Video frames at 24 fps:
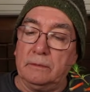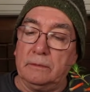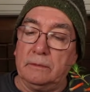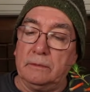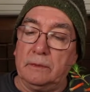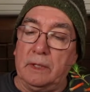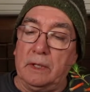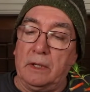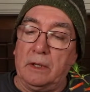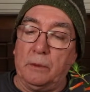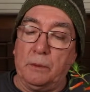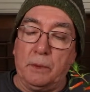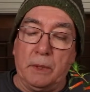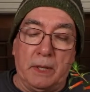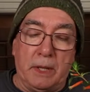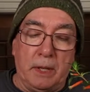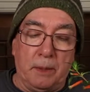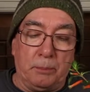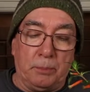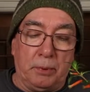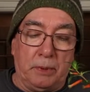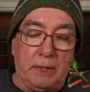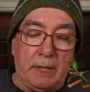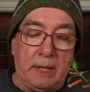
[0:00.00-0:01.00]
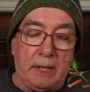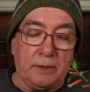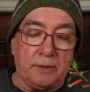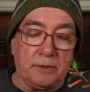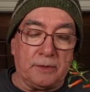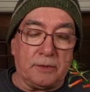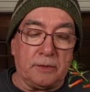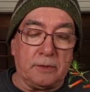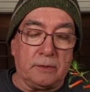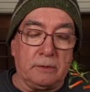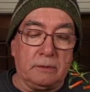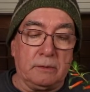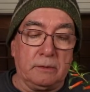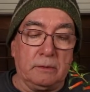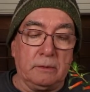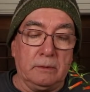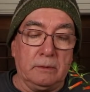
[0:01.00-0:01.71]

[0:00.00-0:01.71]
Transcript: You know, we get plants